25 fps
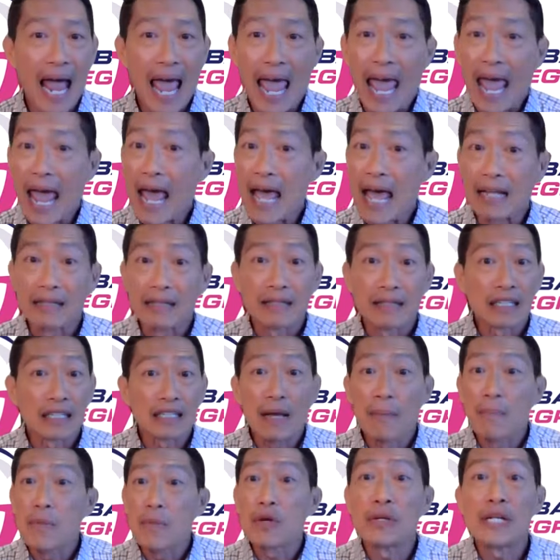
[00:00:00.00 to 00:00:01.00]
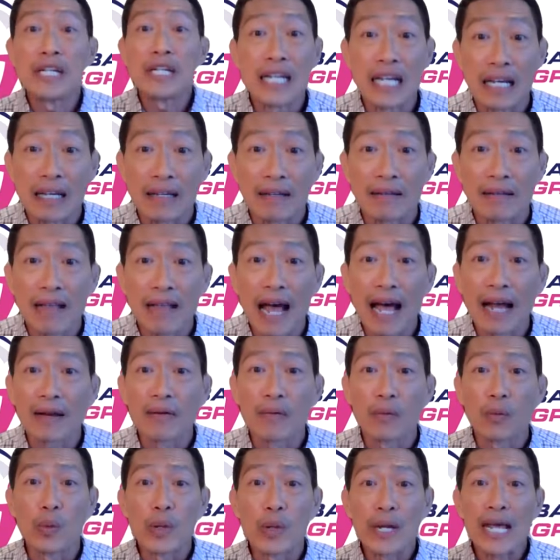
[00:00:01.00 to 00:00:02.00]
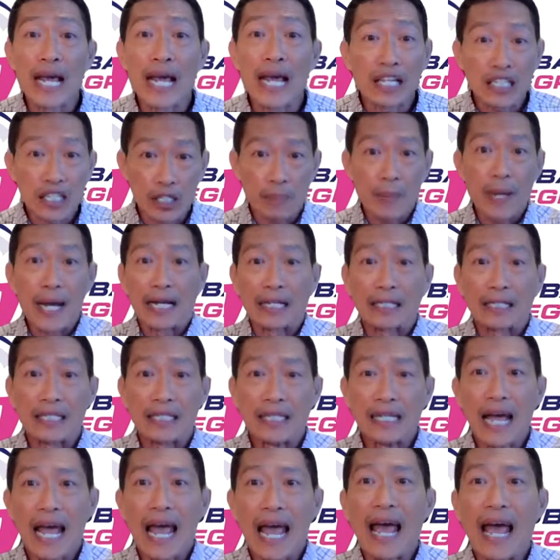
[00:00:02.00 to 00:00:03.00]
and the community that we expect,